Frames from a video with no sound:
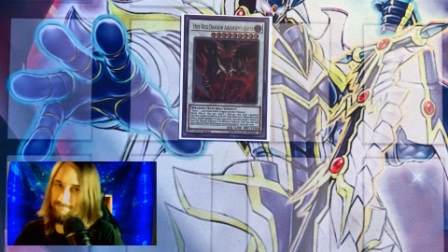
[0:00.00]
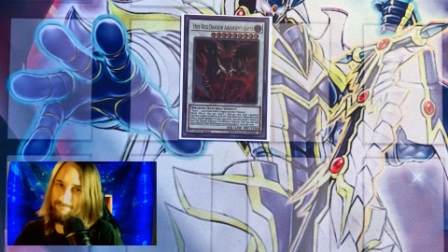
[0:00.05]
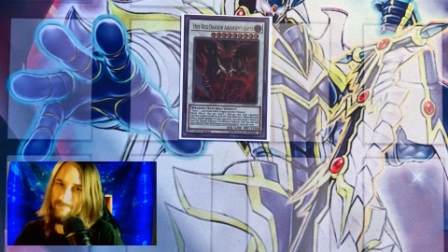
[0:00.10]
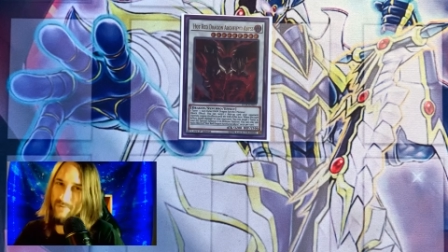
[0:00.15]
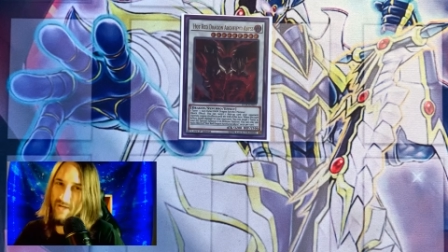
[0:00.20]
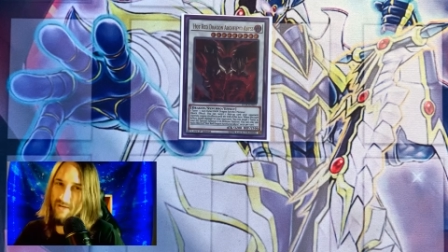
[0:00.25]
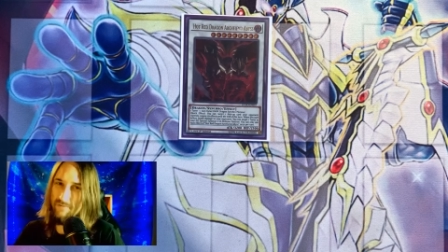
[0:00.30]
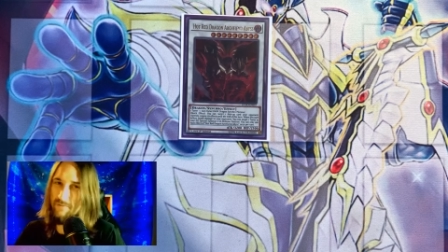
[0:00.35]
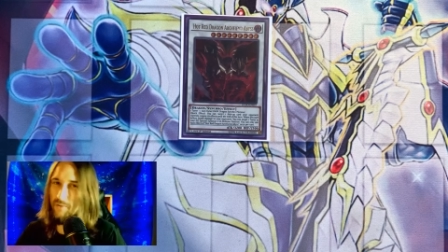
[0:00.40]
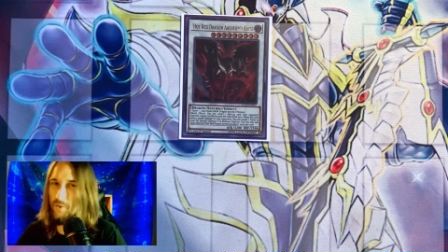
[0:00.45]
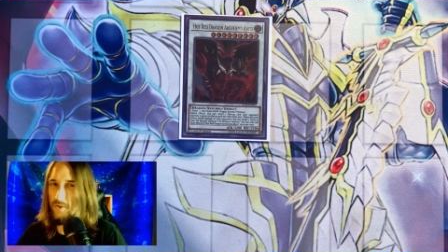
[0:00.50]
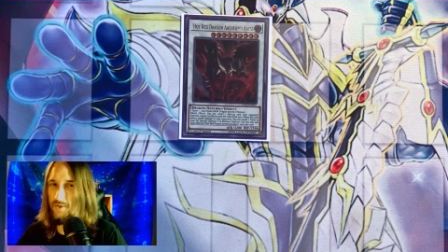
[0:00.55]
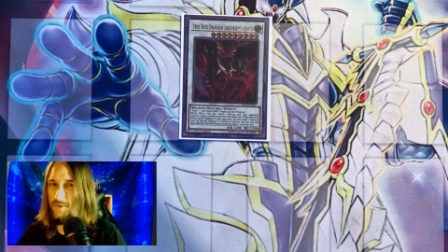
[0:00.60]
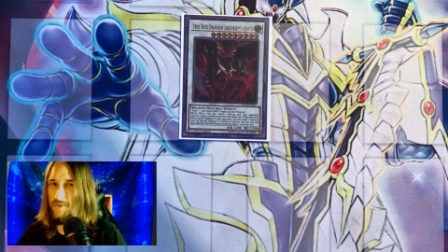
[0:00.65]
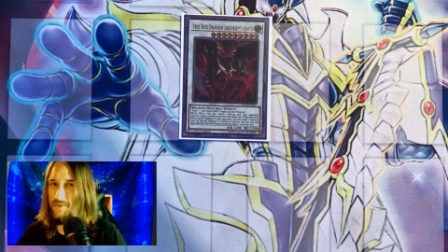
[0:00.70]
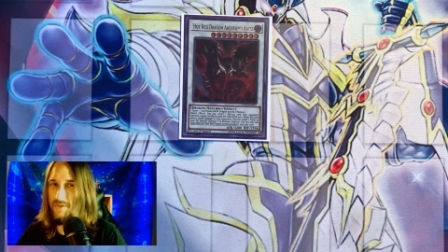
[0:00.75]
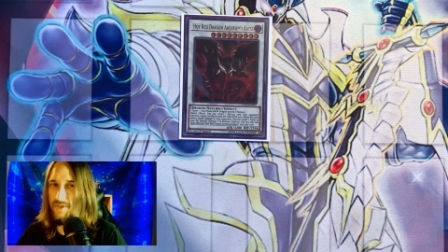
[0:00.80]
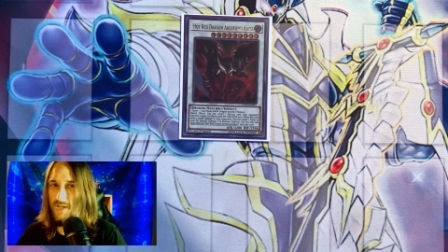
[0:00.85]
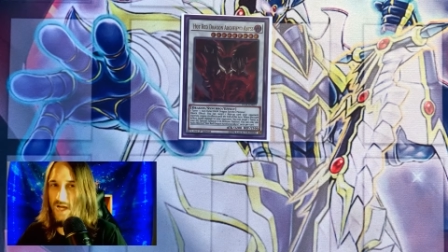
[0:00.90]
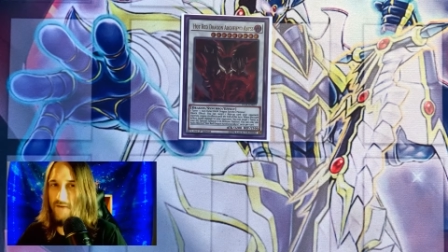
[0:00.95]
We have
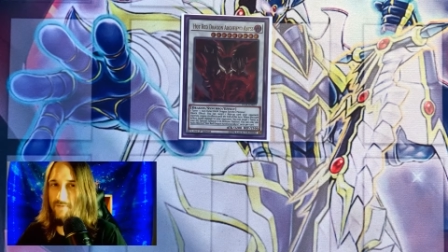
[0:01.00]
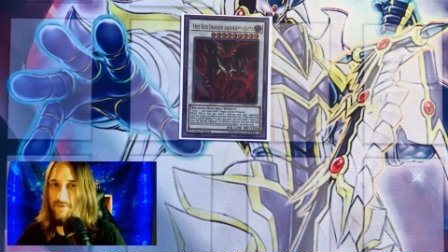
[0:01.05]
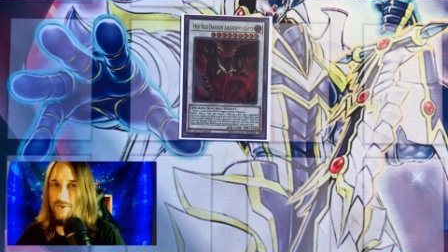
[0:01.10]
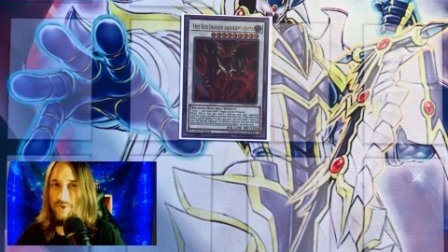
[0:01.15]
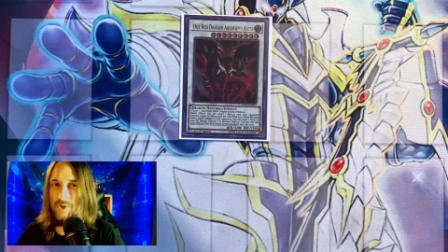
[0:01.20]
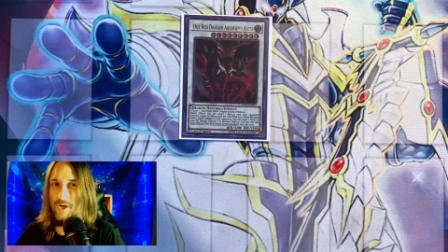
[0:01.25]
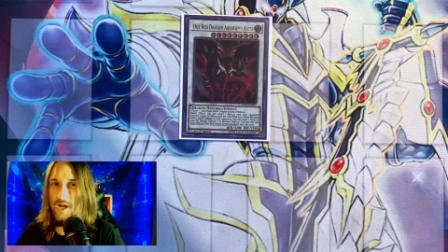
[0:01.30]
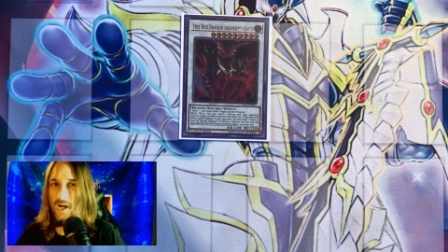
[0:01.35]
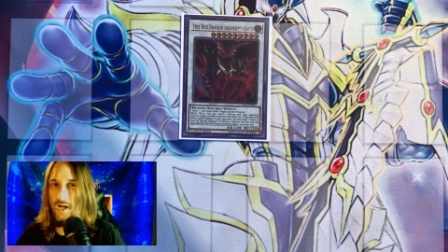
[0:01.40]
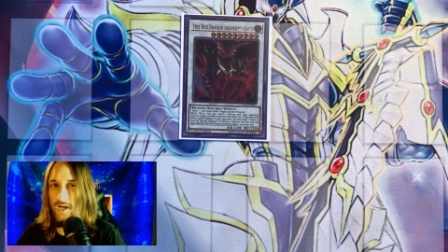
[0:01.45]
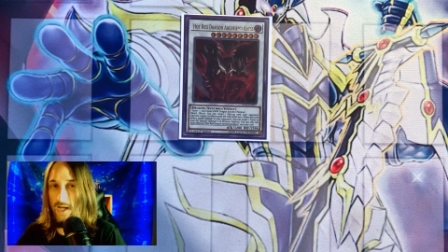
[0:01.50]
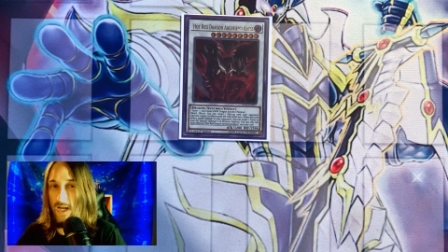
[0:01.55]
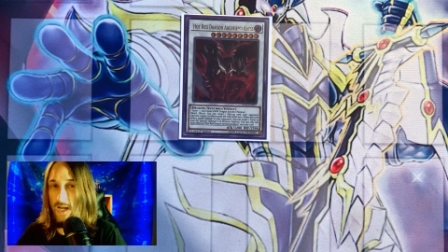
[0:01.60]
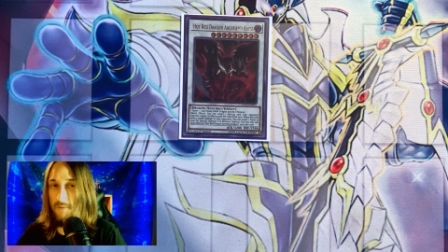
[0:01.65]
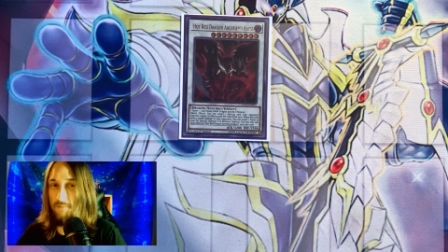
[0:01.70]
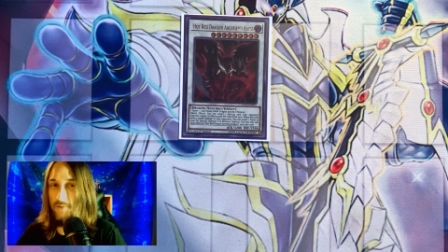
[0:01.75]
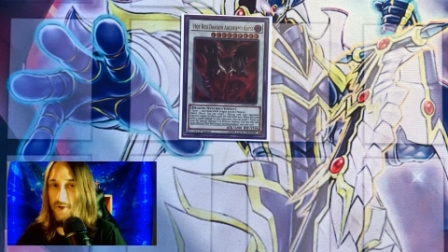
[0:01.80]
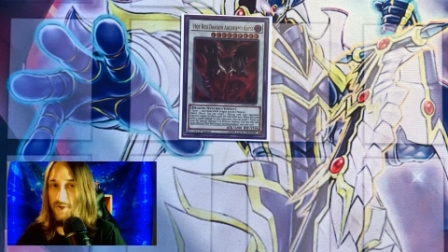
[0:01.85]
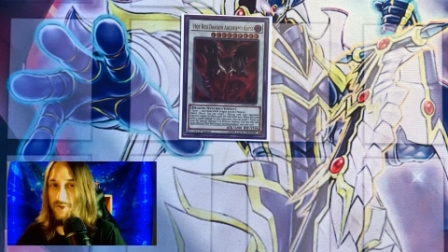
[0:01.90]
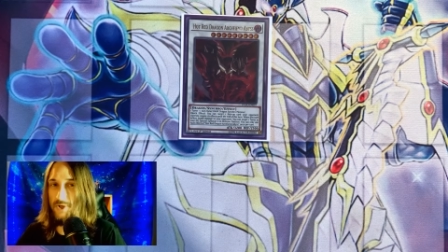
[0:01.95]
Borreload Savage Dragon
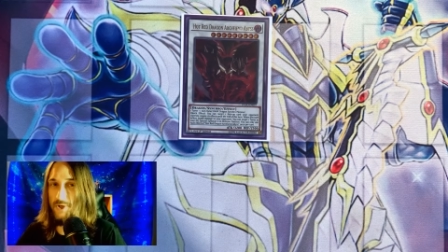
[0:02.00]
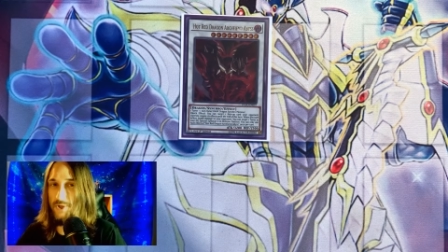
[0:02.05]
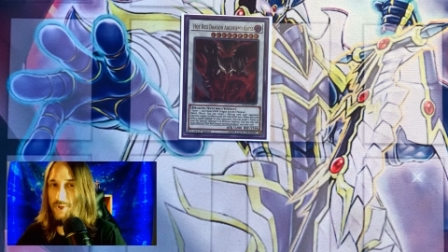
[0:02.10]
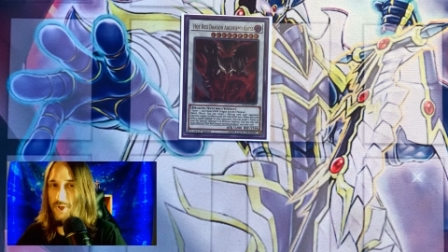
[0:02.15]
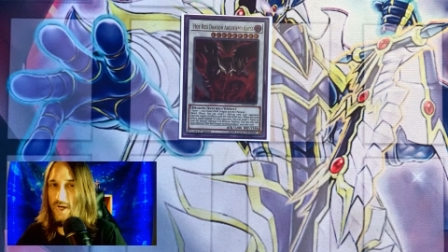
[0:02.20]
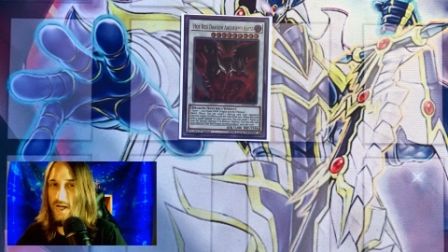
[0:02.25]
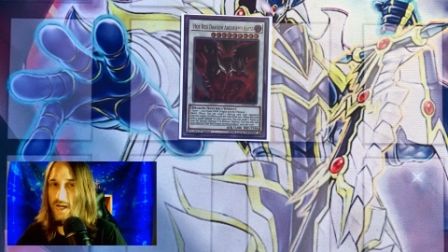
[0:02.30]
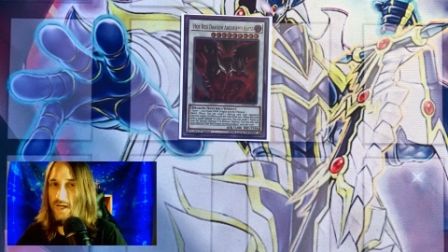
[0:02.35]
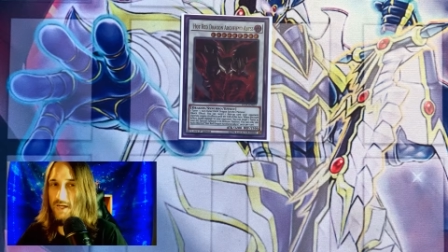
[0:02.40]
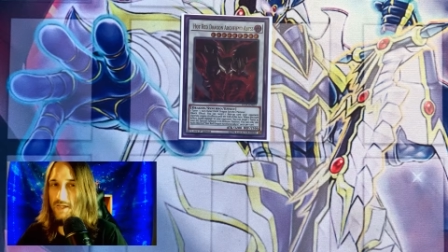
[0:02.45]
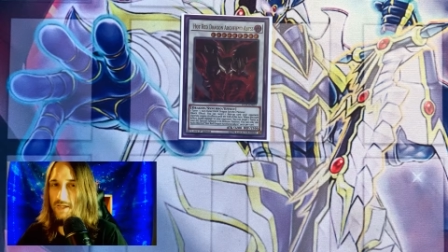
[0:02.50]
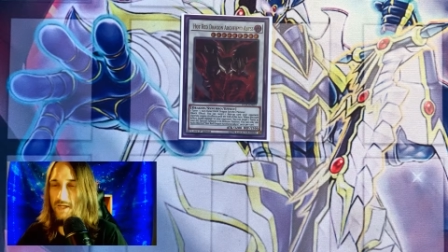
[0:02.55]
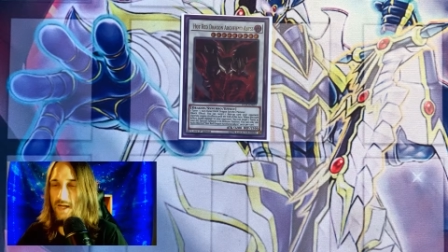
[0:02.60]
and Buster Dragon